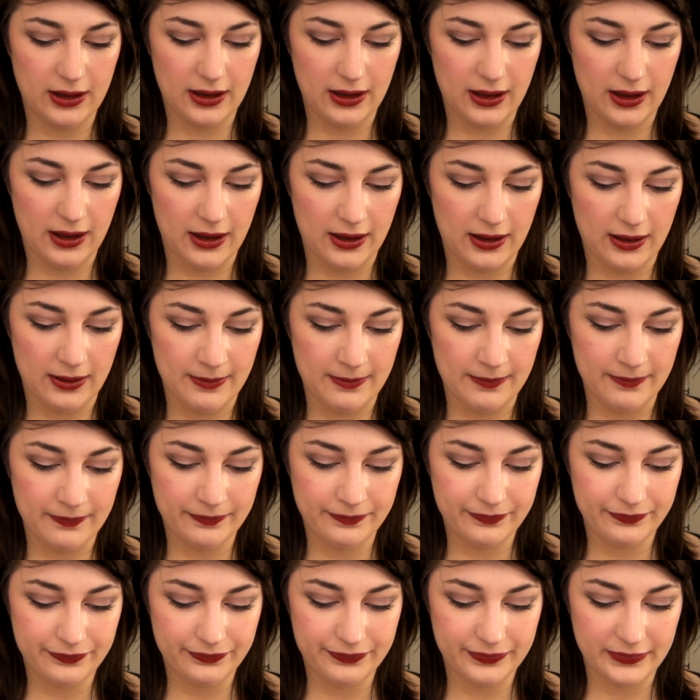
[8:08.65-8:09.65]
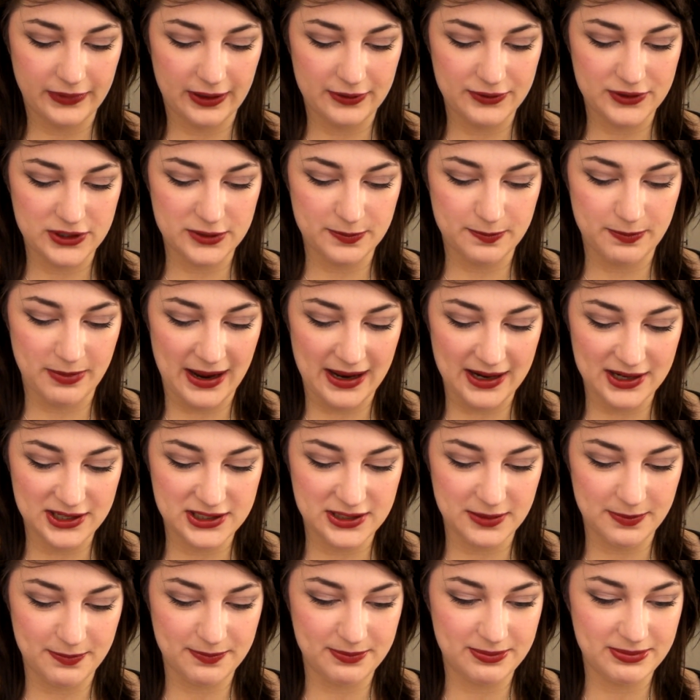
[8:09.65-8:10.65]
I've just managed
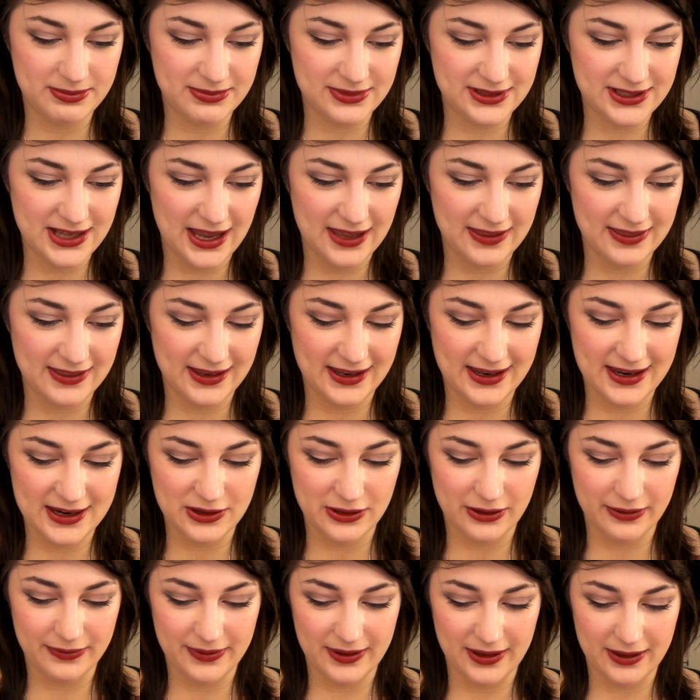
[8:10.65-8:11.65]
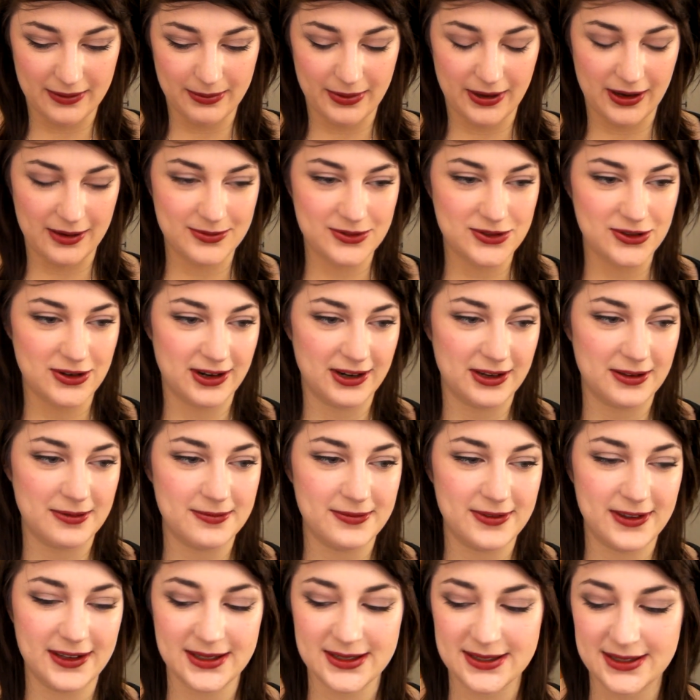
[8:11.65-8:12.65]
to take the lid off it, but I'm sure I can
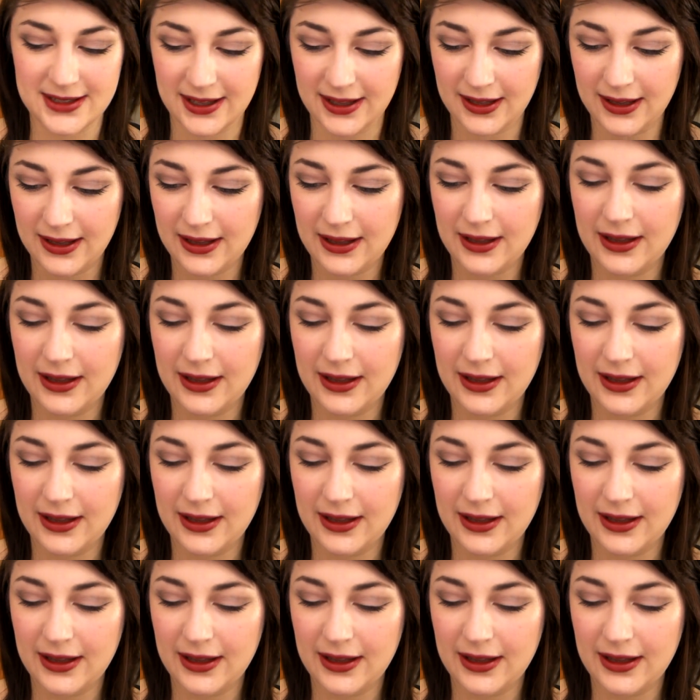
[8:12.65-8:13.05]
fix it.